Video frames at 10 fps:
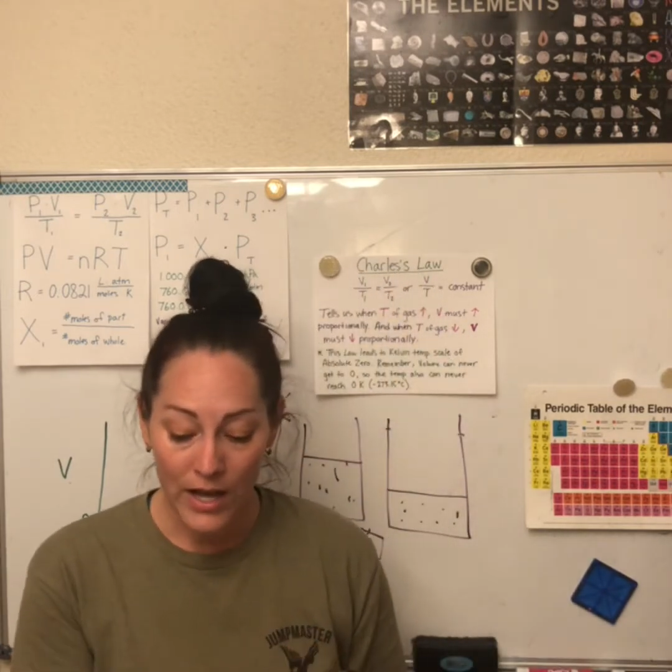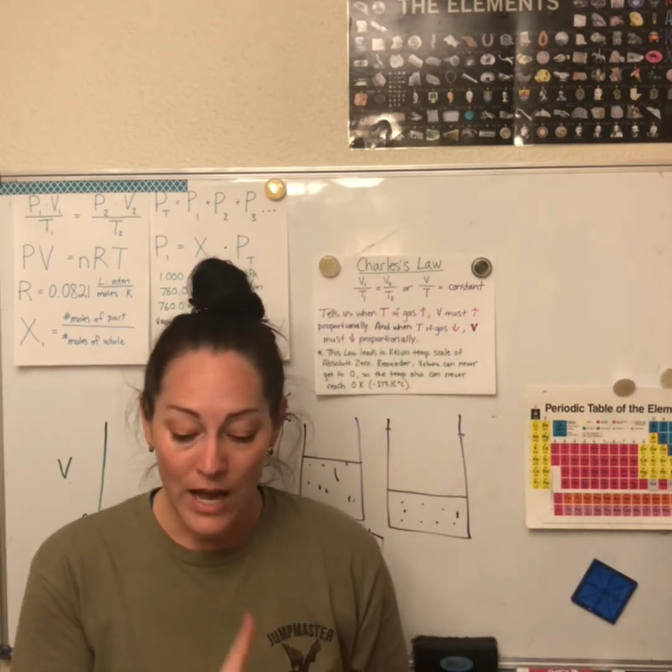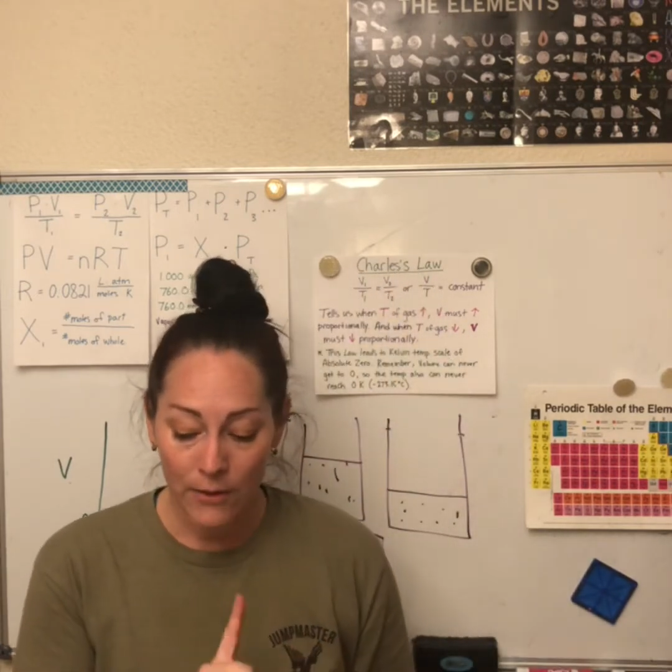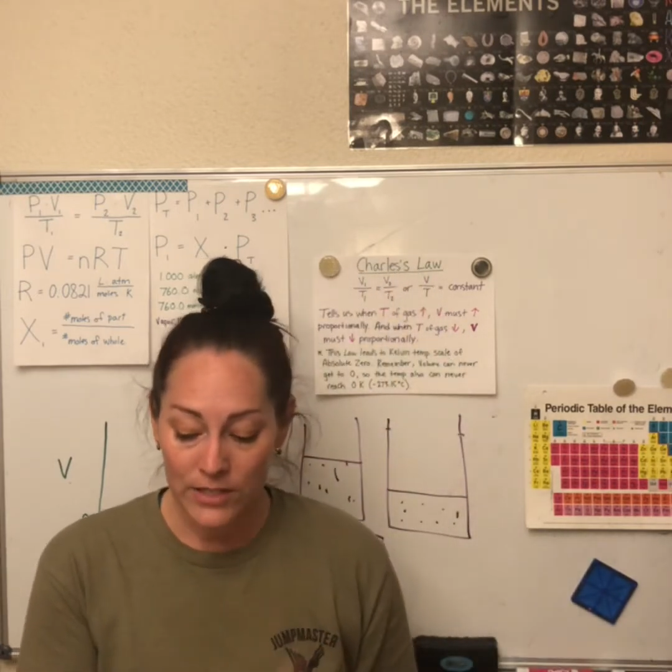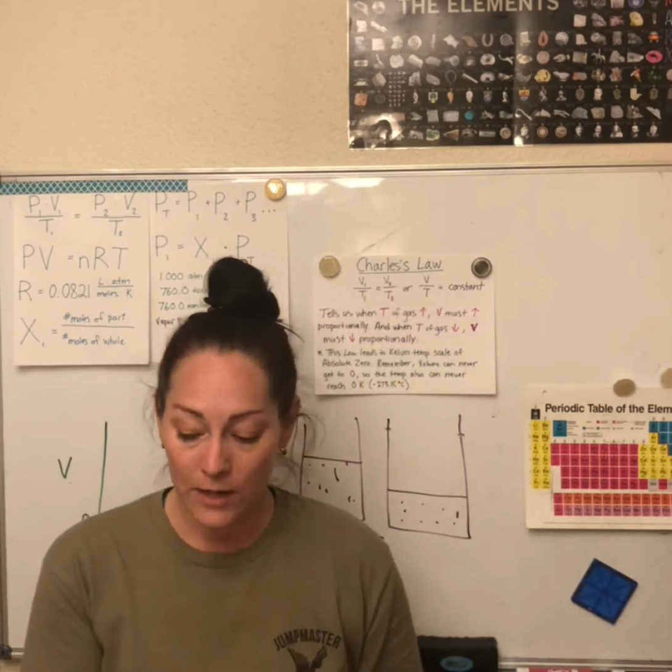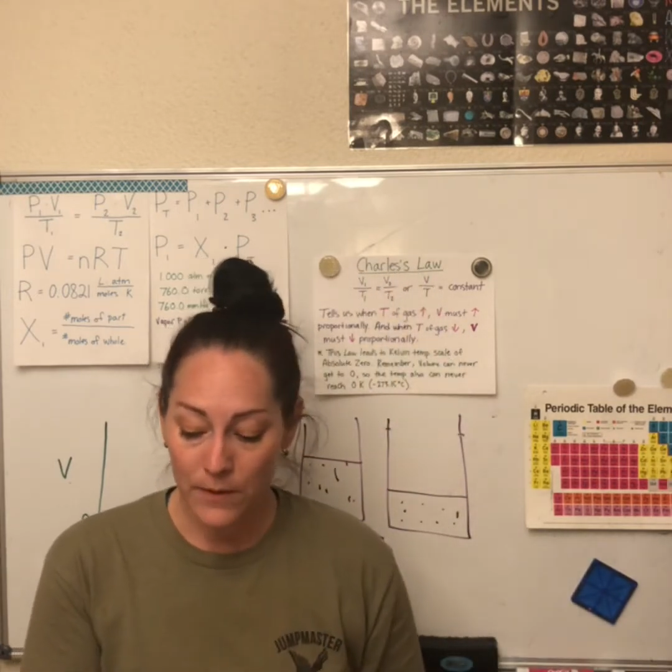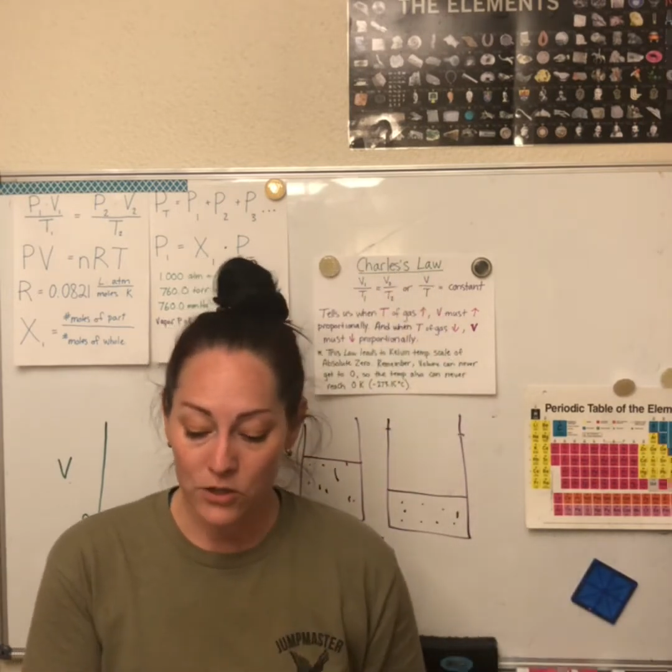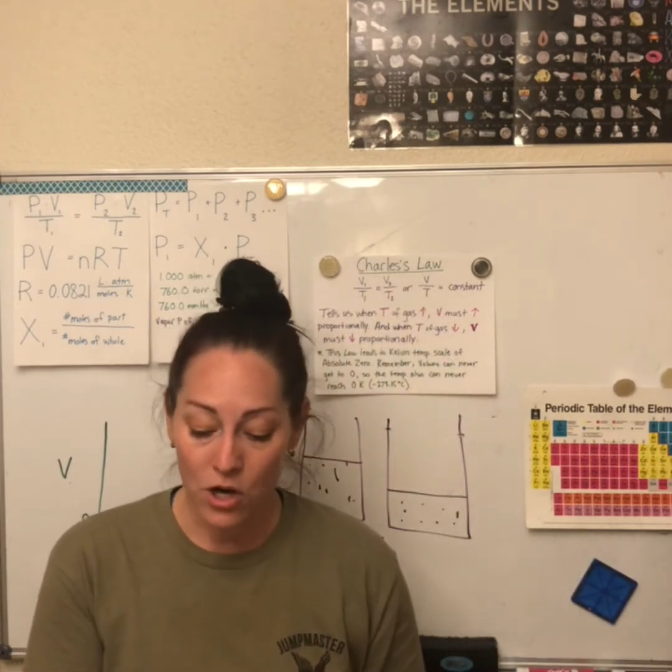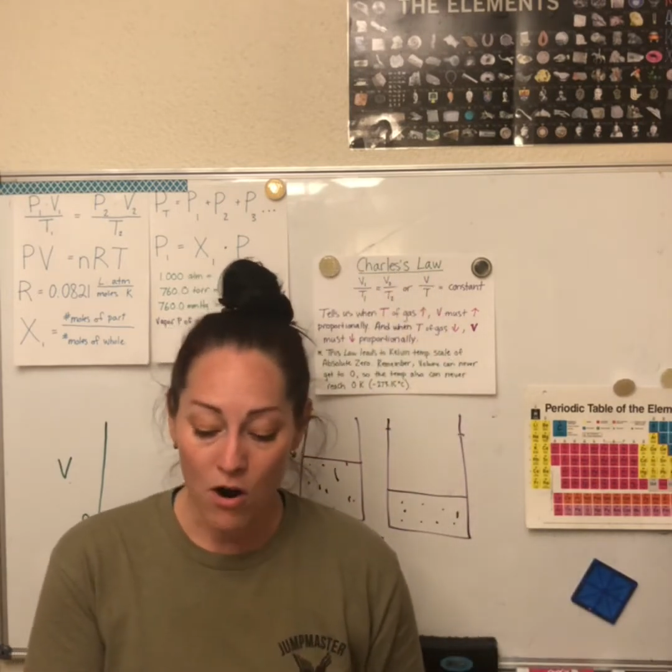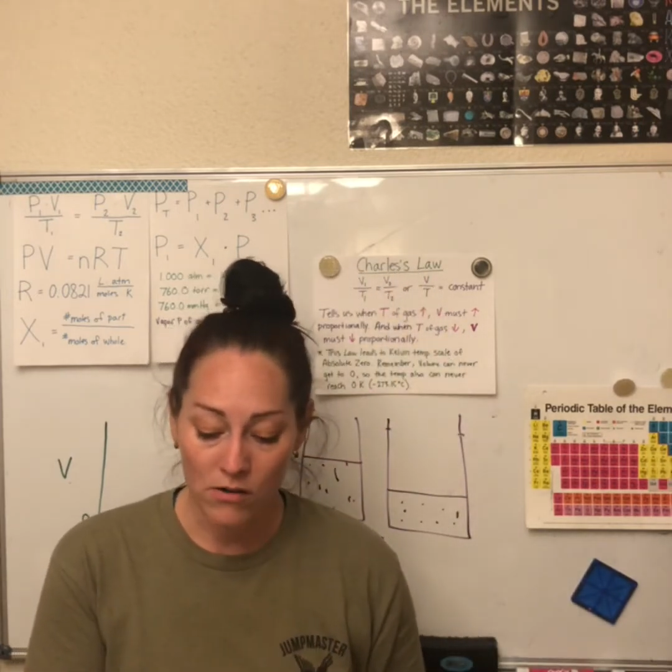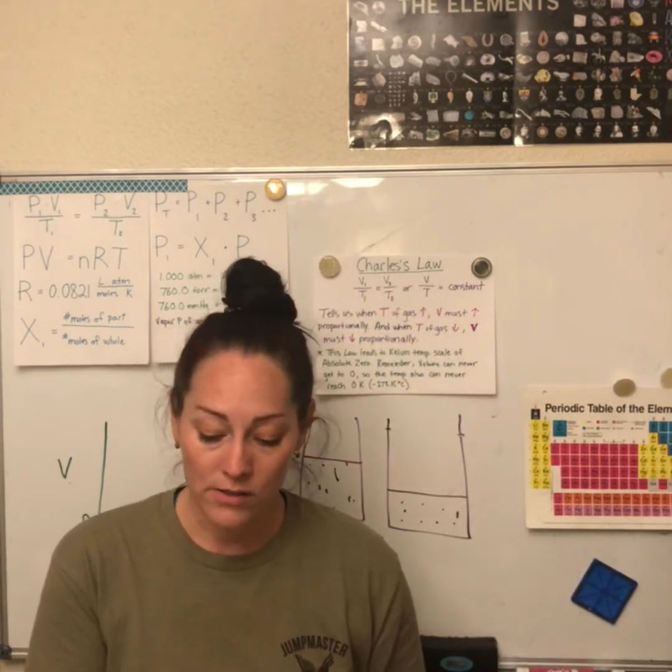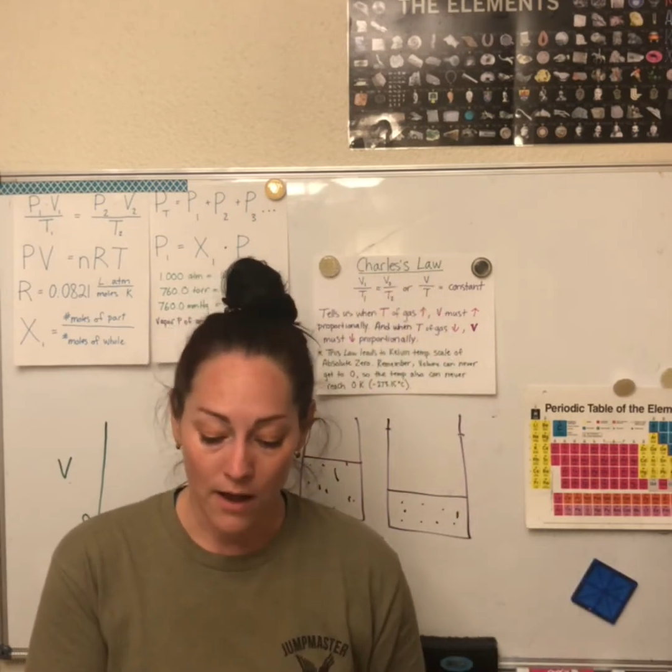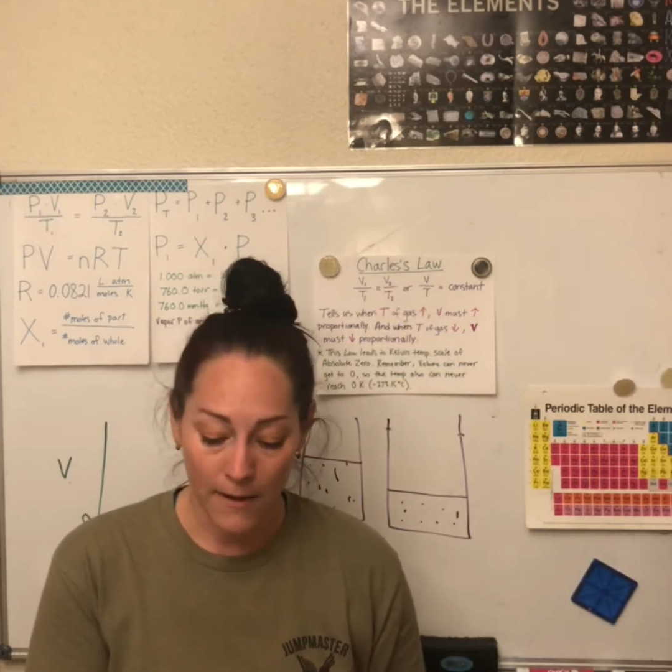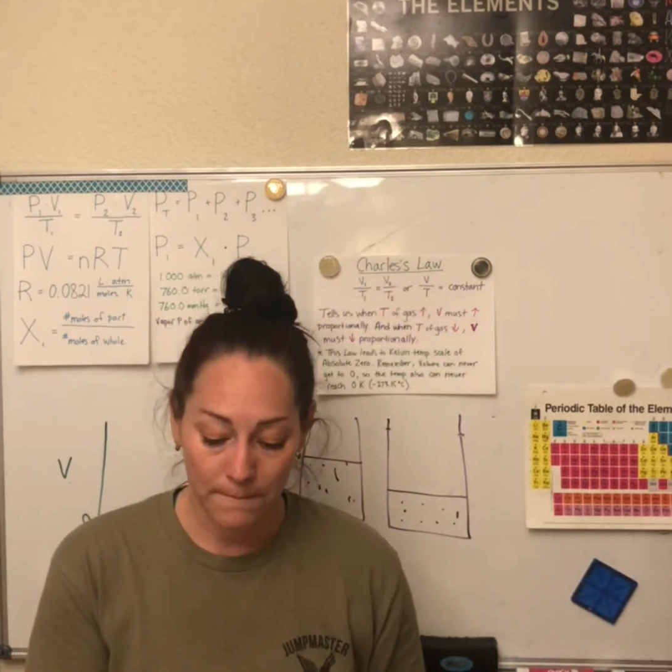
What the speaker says: and we talked about Charles' law.